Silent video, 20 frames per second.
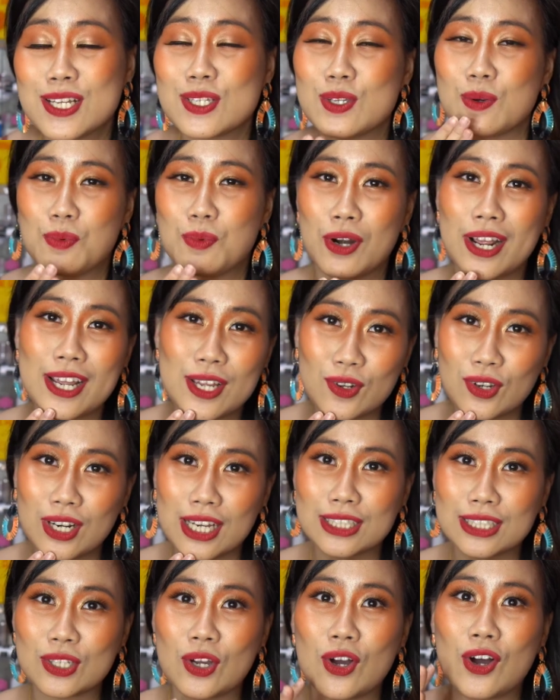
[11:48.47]
So, burahin ko
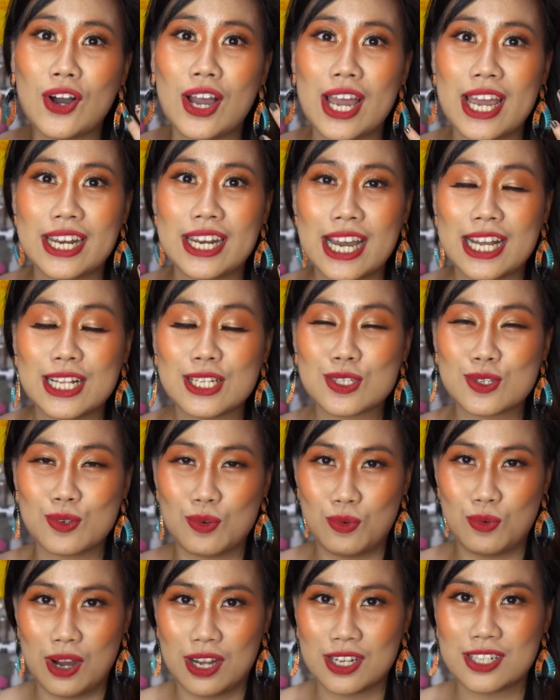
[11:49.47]
lang to and I'll
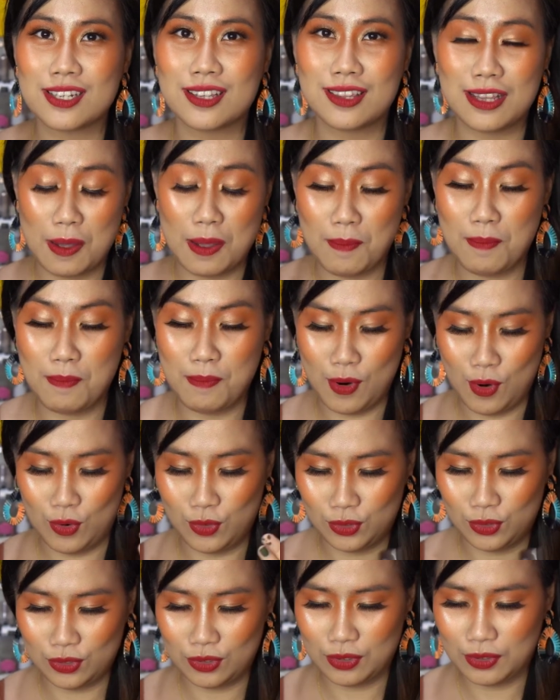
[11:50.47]
swatch them both.